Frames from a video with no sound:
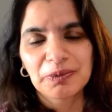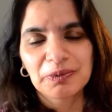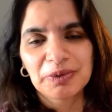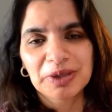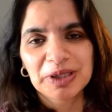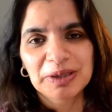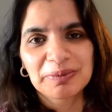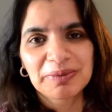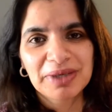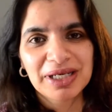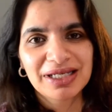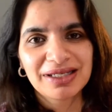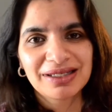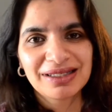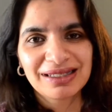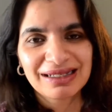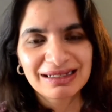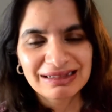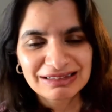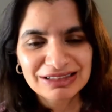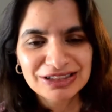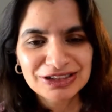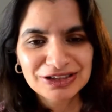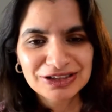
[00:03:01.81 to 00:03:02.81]
with my
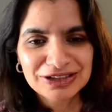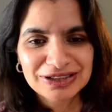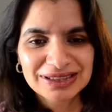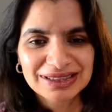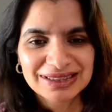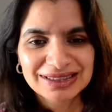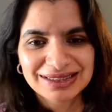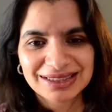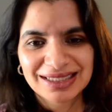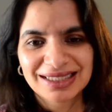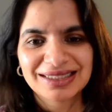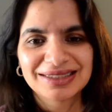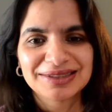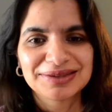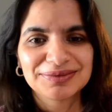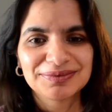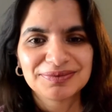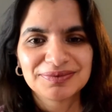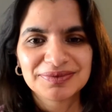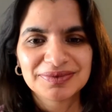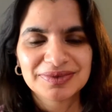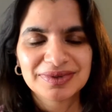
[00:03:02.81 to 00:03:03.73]
younger son,